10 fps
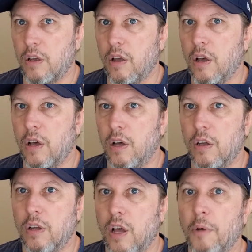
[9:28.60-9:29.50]

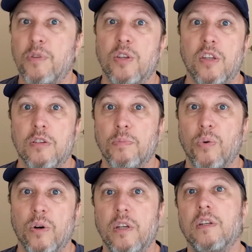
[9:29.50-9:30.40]
up to this
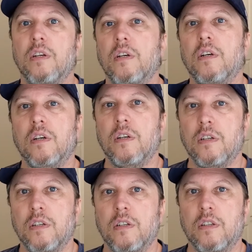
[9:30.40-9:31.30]
point
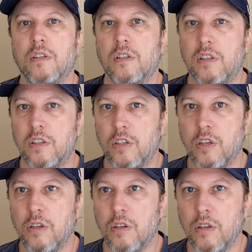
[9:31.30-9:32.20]

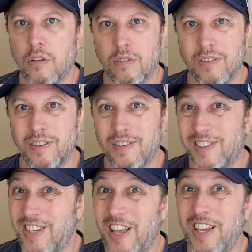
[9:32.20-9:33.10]
to
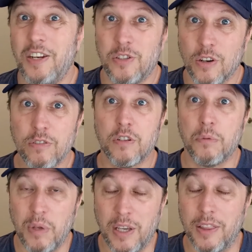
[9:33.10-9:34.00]
say he deserves to
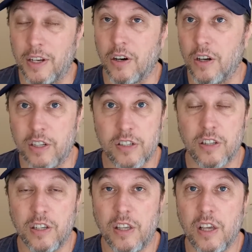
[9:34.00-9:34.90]
be in there,
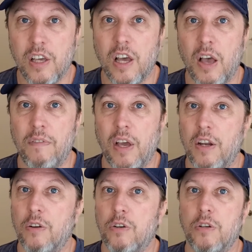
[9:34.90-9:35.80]
honestly. I mean, I
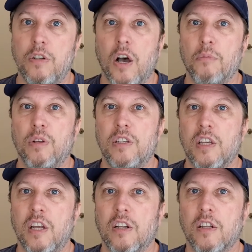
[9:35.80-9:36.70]
know Ndombele's
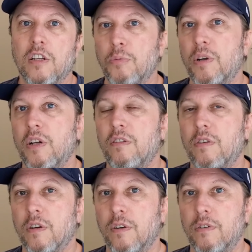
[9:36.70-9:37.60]
had a little bit of
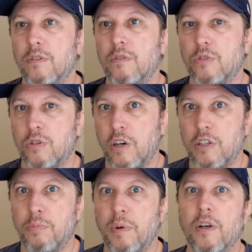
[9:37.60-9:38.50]
a dry
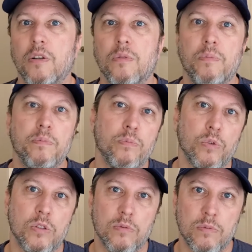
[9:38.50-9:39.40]
spell with
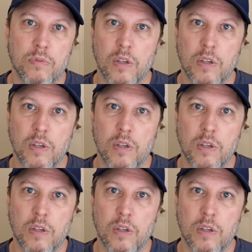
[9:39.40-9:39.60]
some,